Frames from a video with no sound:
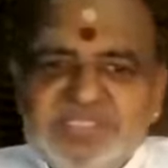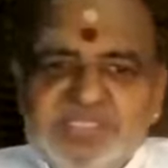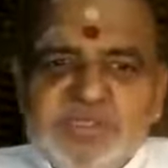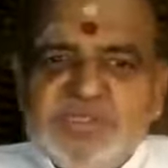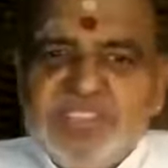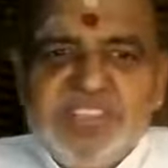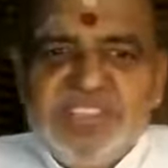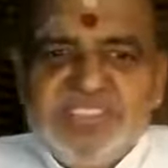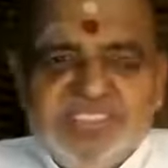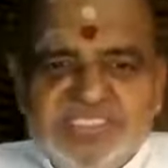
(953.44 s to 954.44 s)
So skin
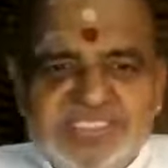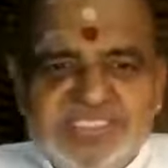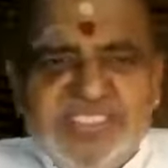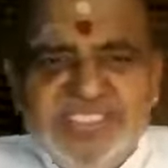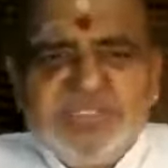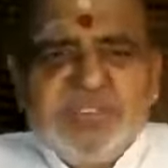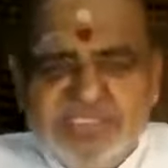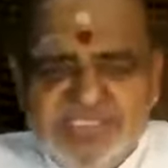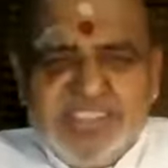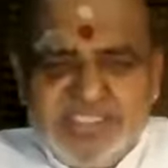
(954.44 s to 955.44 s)
is
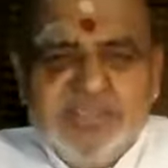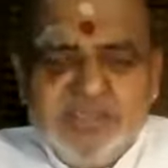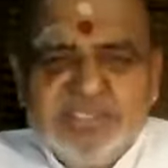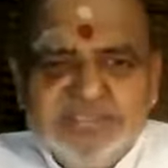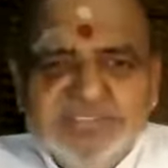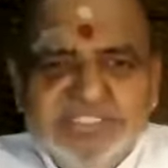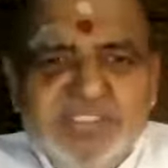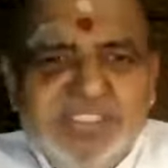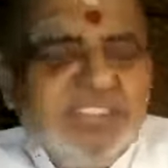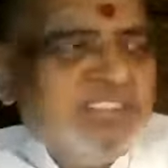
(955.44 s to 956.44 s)
not that
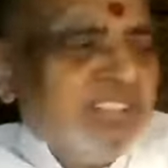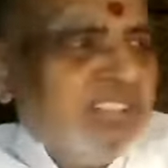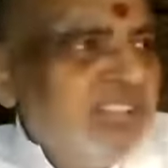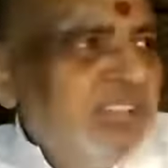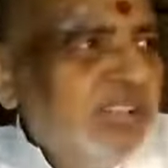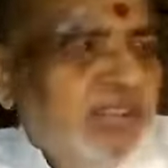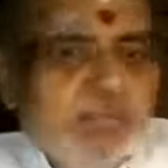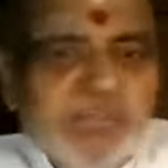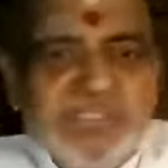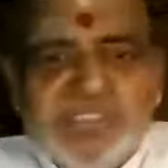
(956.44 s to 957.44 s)
difficult
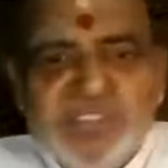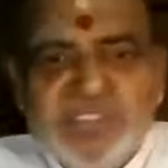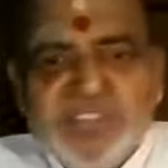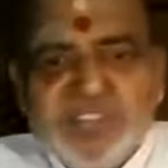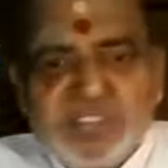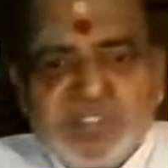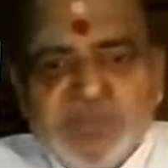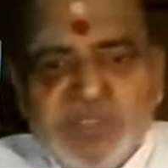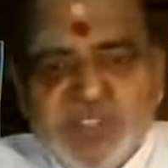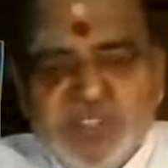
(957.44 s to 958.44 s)
panchendriya for us to
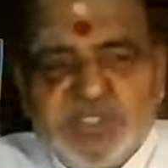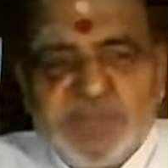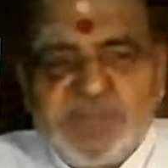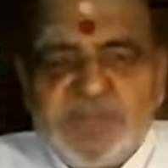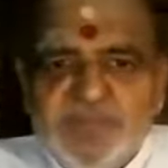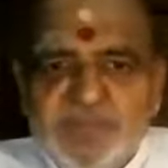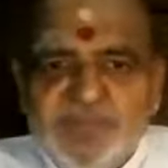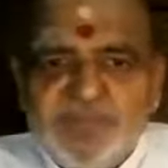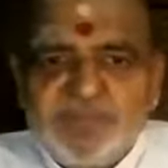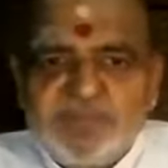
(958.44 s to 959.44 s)
manage.
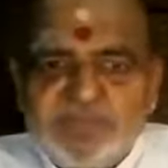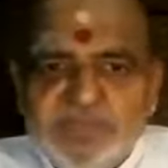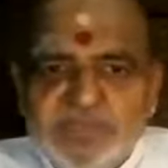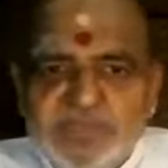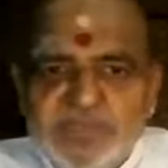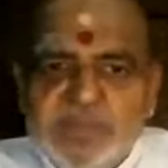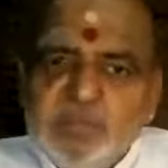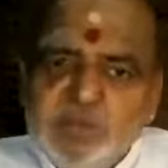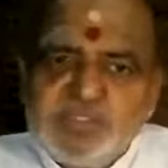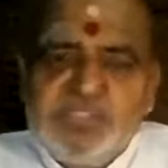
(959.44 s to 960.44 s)
The
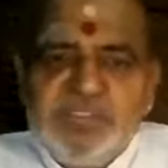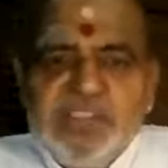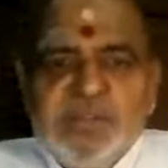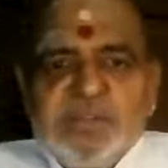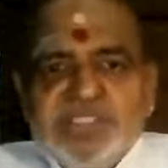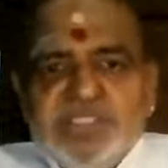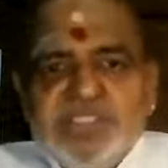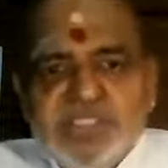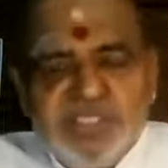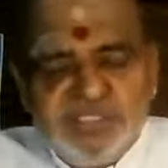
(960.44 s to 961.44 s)
most difficult
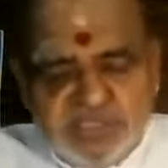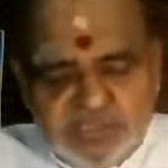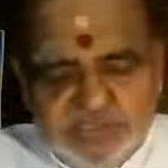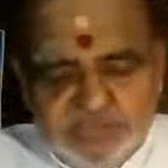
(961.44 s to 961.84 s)
panchendriya is